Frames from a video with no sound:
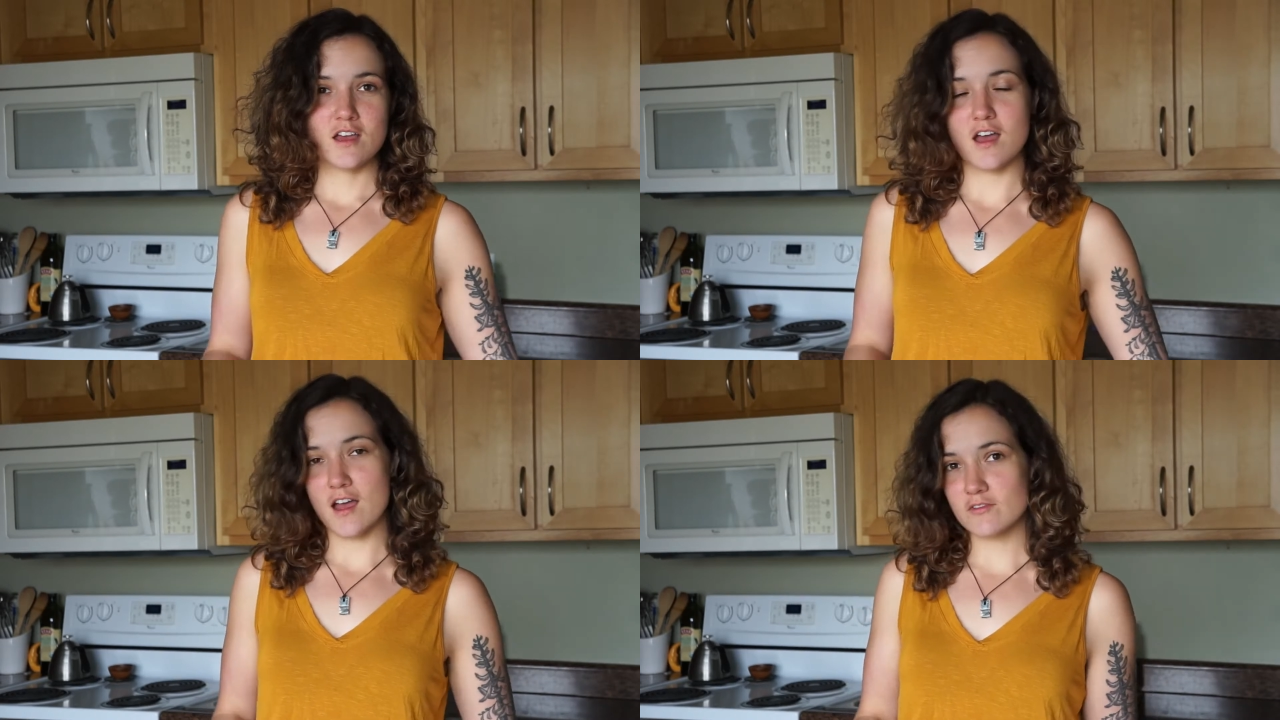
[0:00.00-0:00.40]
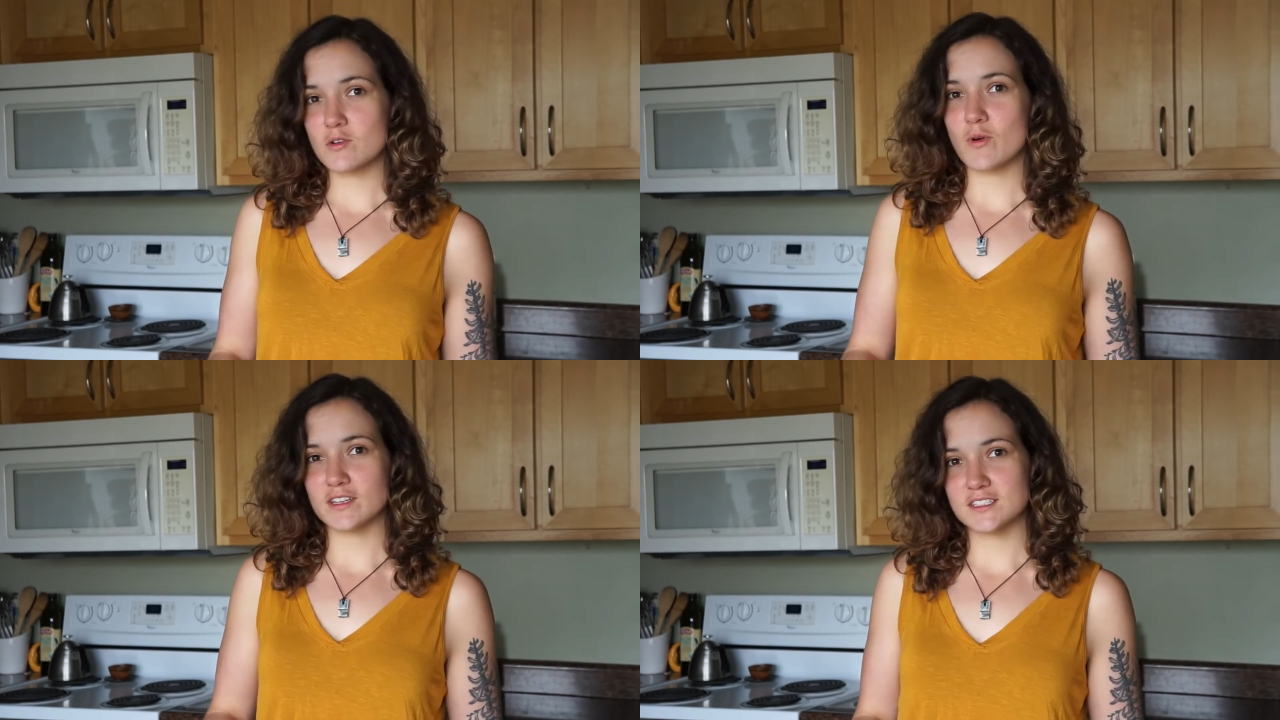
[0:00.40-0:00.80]
every
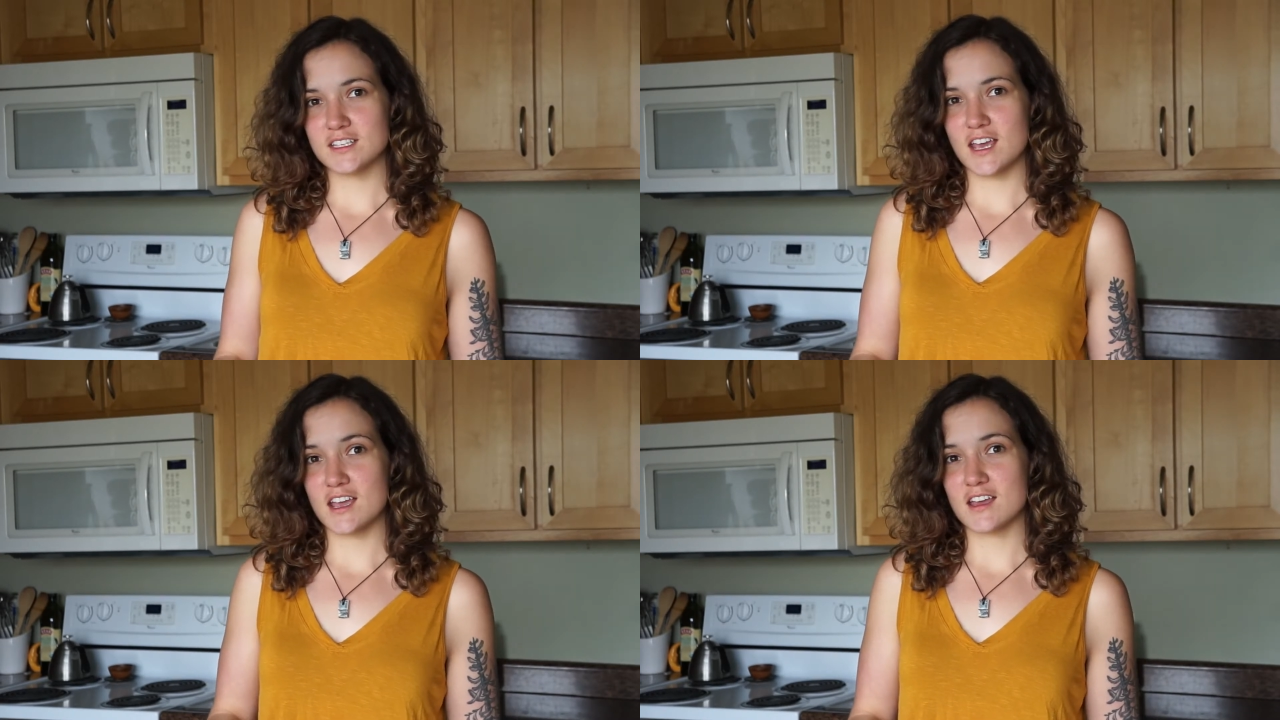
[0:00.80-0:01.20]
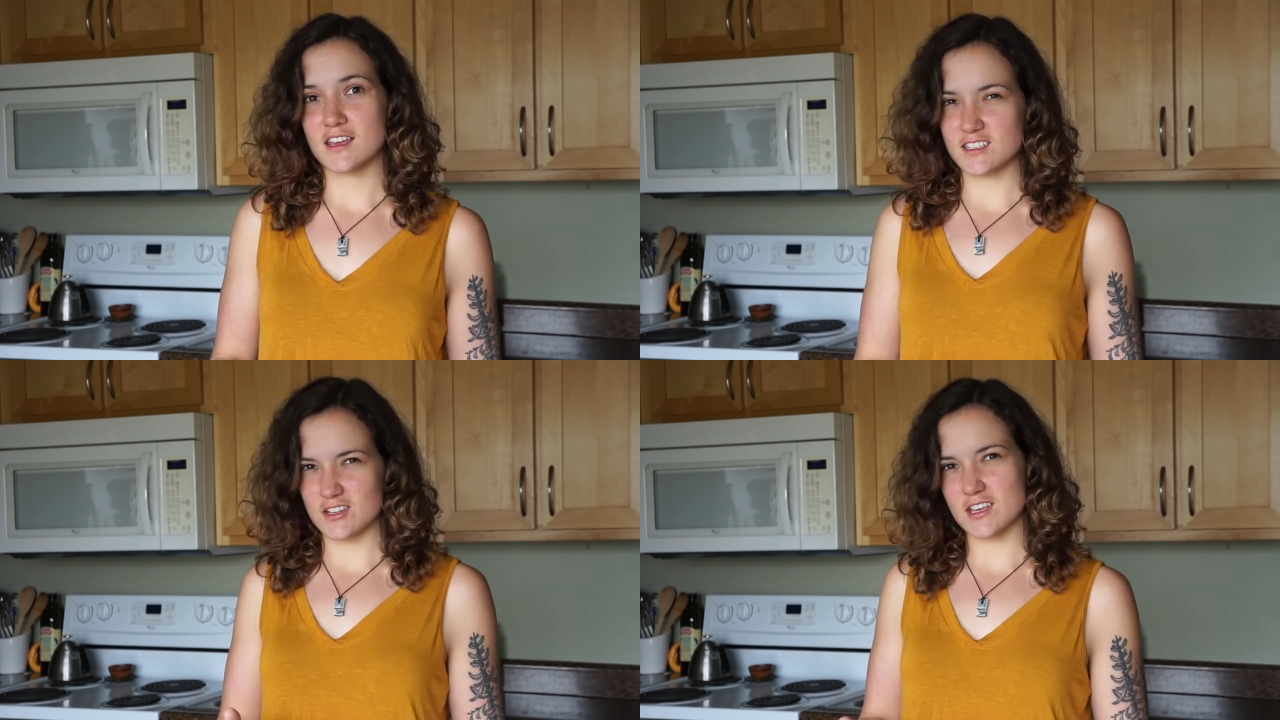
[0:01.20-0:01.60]
Wednesday
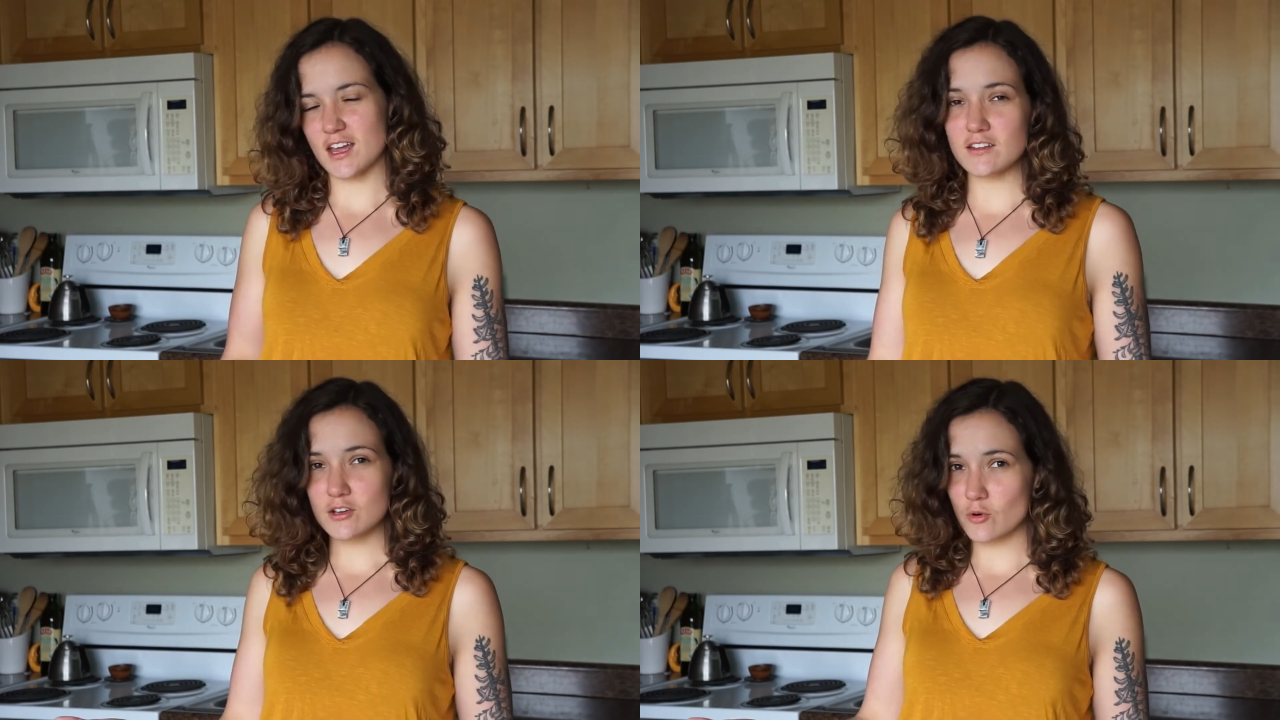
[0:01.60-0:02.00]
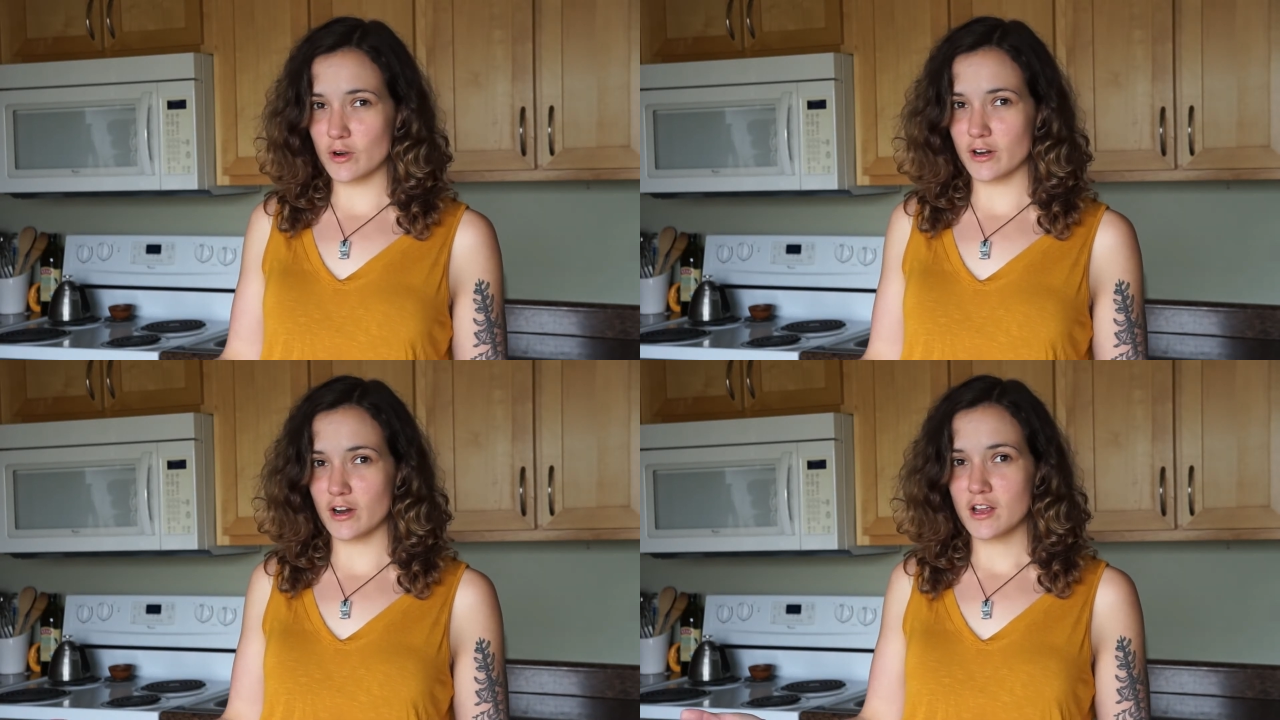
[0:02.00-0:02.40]
until the end of the
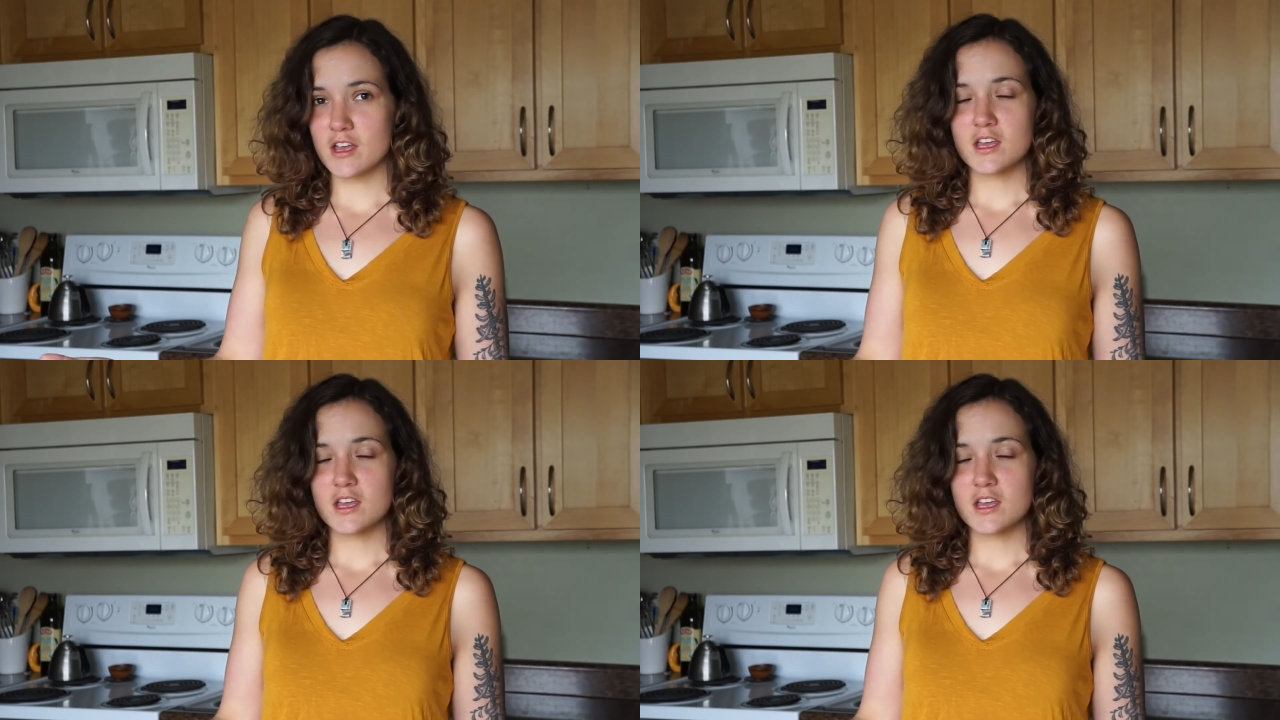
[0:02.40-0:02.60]
quarter,